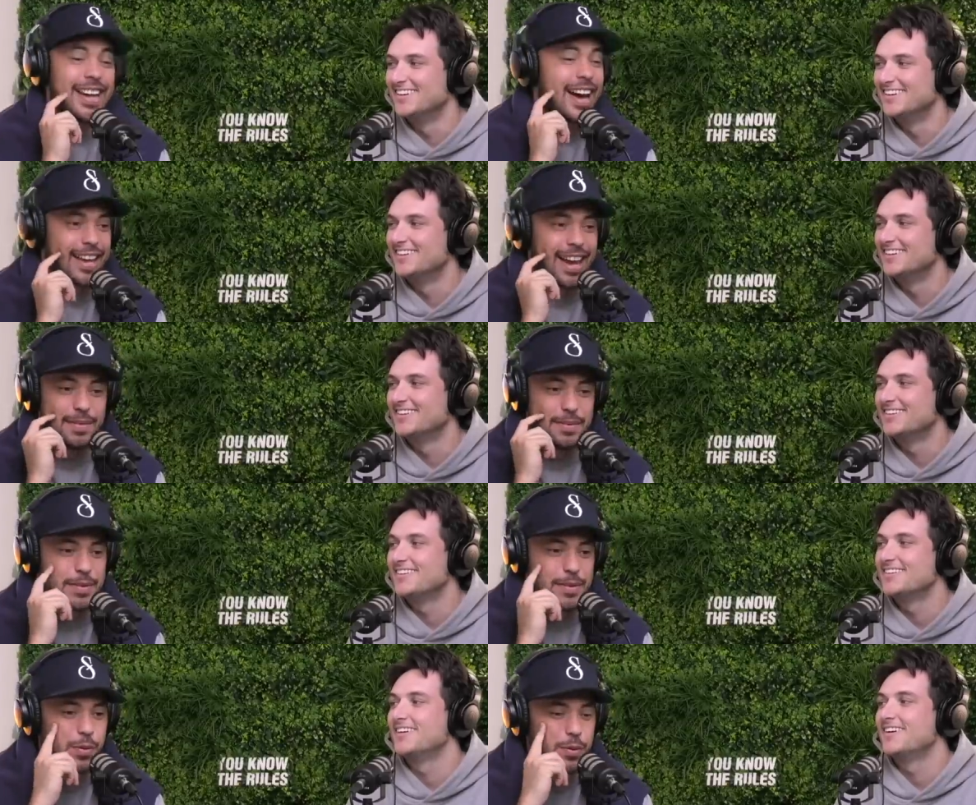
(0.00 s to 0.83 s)
Speaker 1: nah, Caleb's
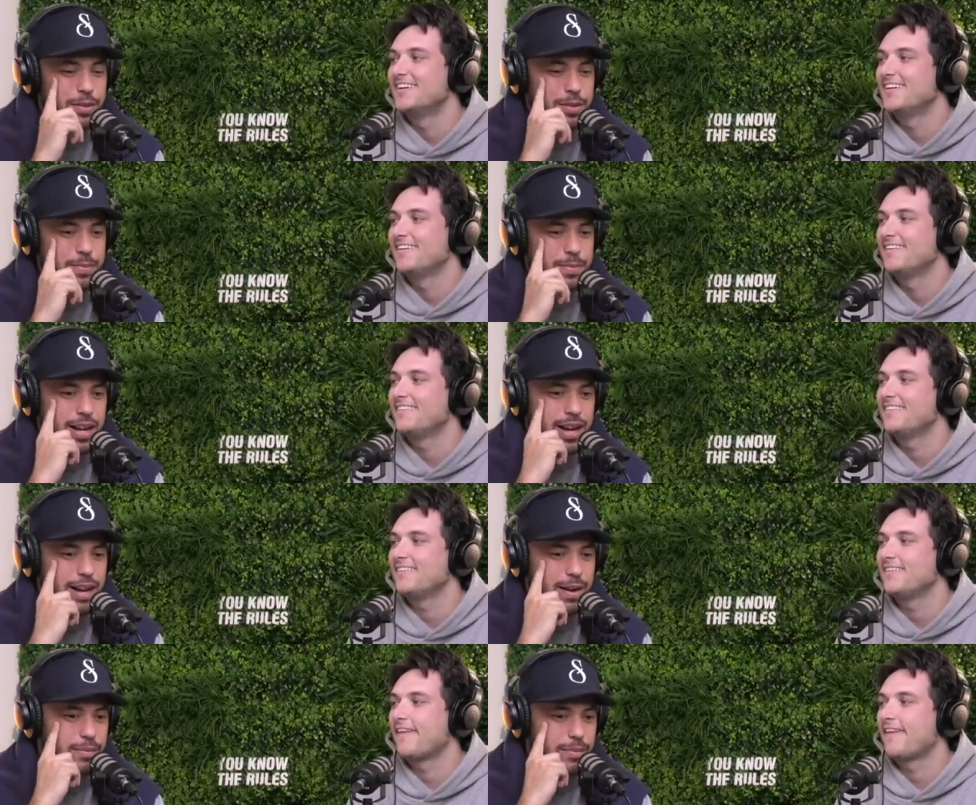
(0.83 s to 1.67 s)
been awesome.
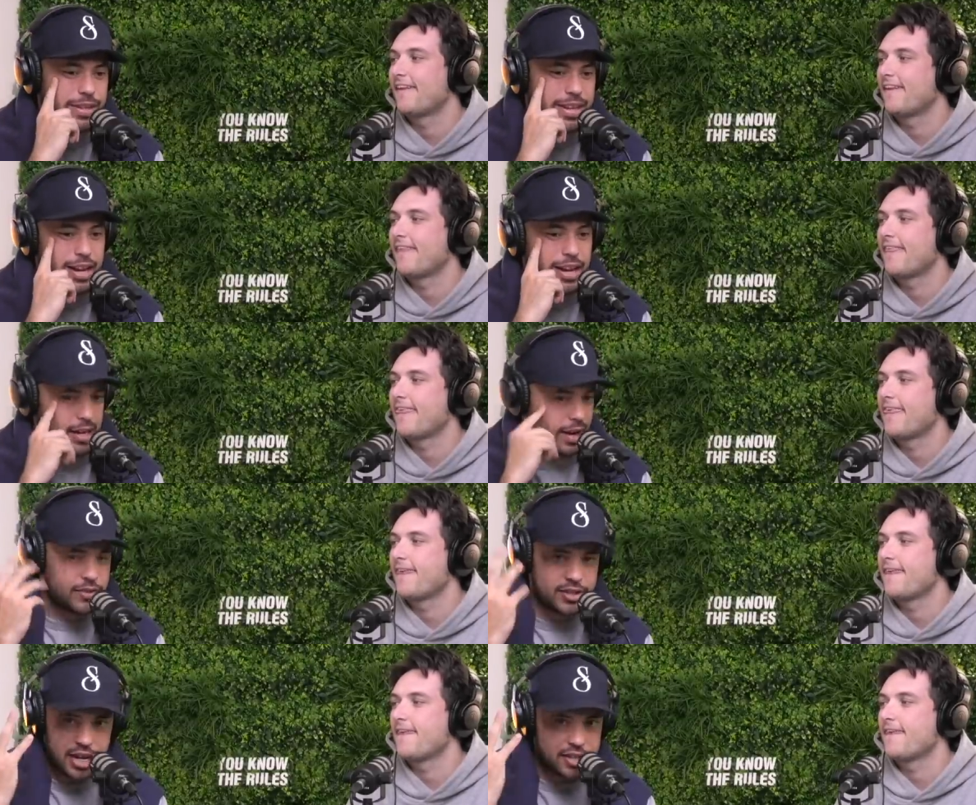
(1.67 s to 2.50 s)
Um, yeah,
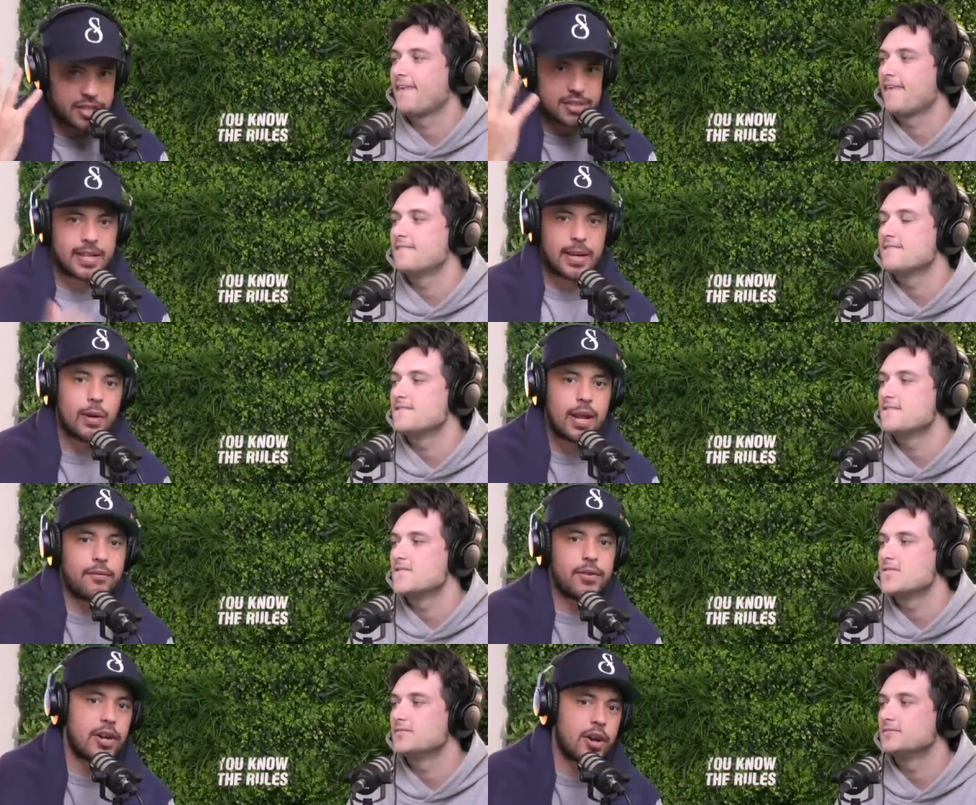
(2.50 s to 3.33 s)
as you, as you can see, all
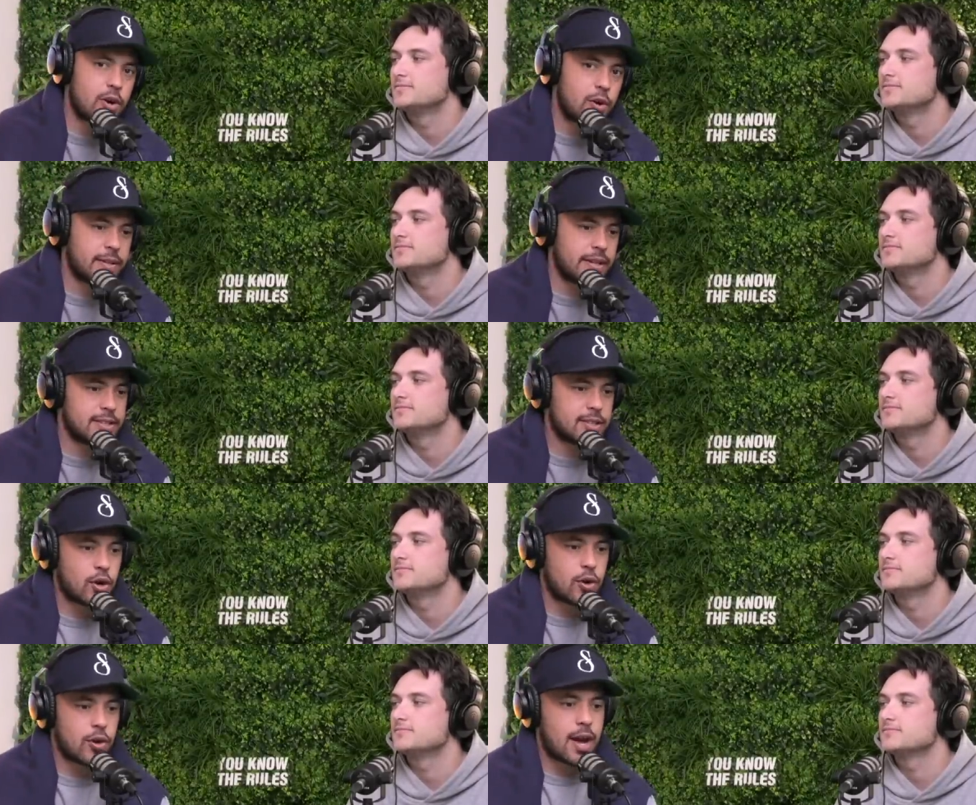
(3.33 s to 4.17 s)
our video content's
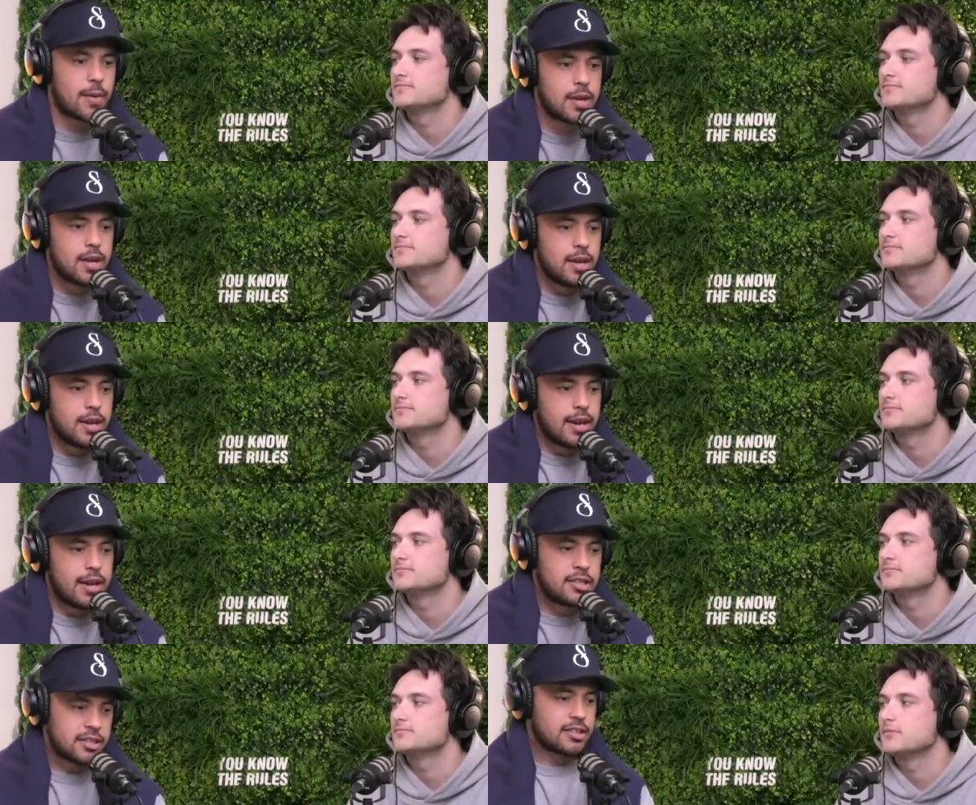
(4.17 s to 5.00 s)
gone up,
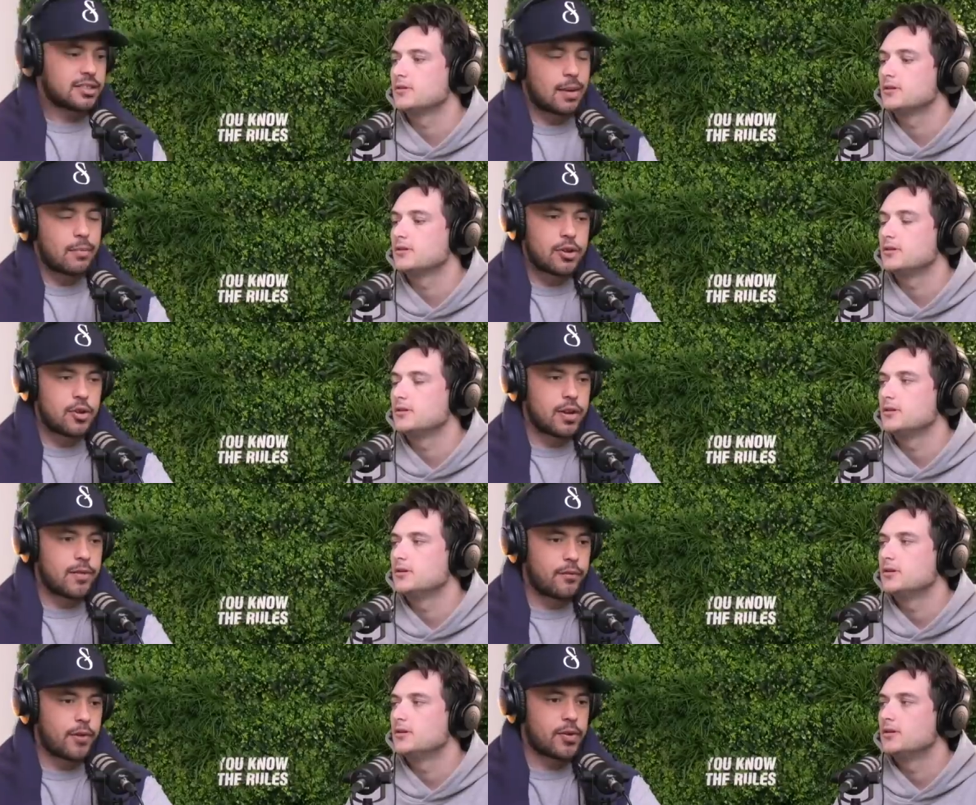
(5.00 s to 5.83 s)
and it's just someone who
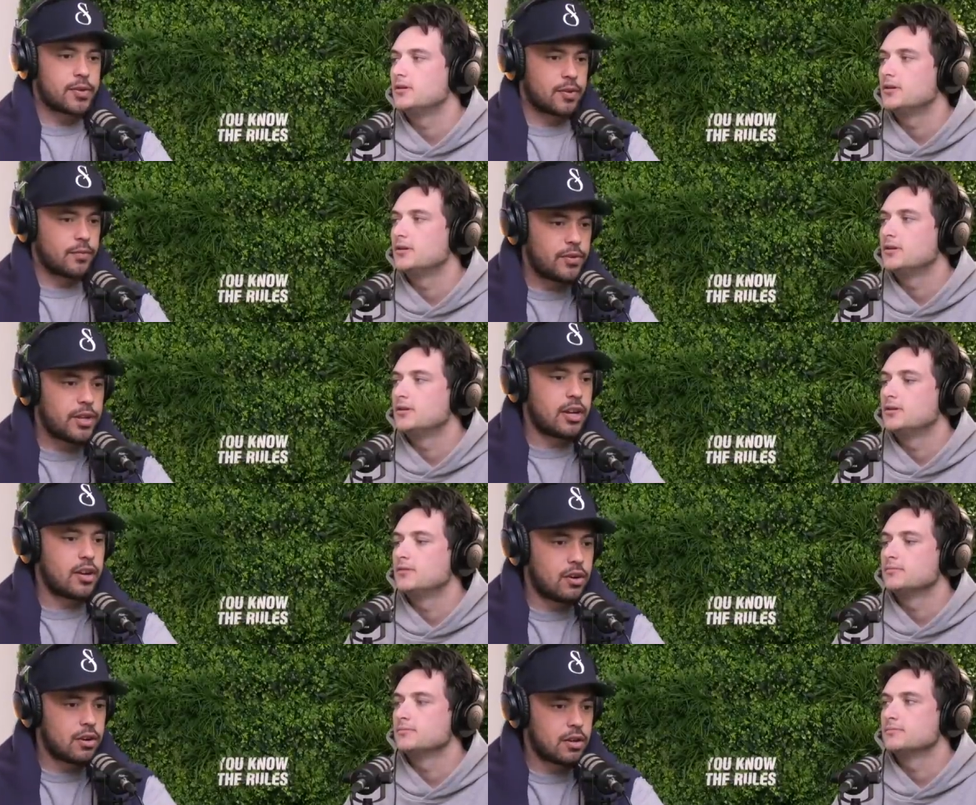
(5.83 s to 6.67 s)
can focus on
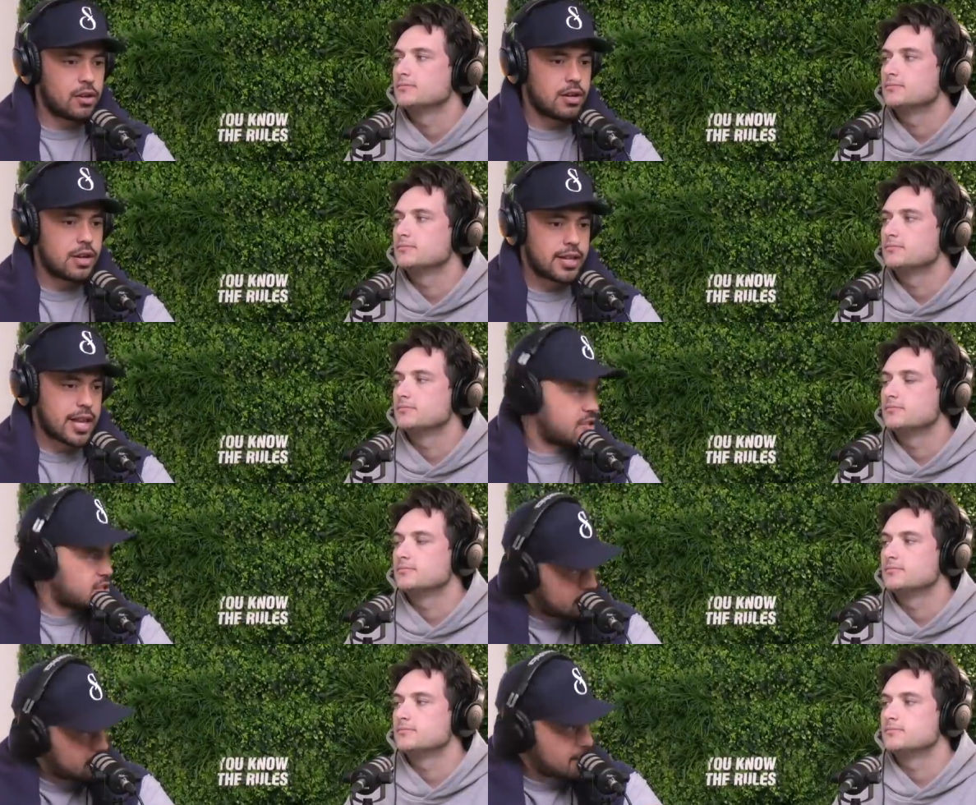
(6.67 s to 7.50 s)
video, and that's
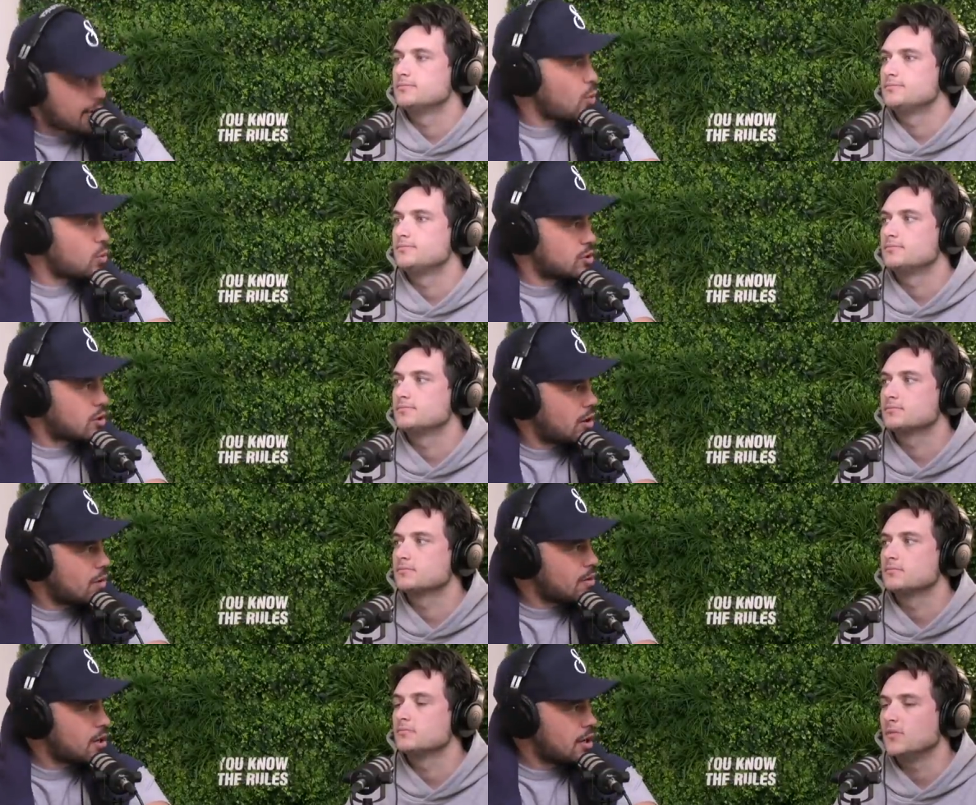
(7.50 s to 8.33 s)
his sole
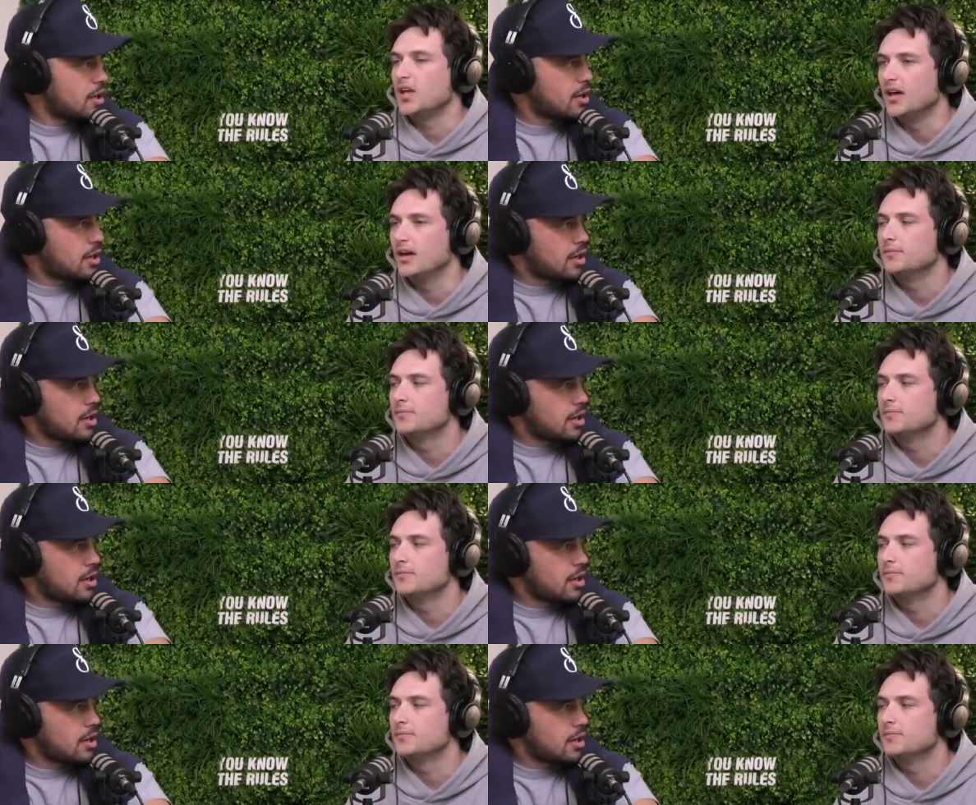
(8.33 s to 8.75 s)
job. Yeah,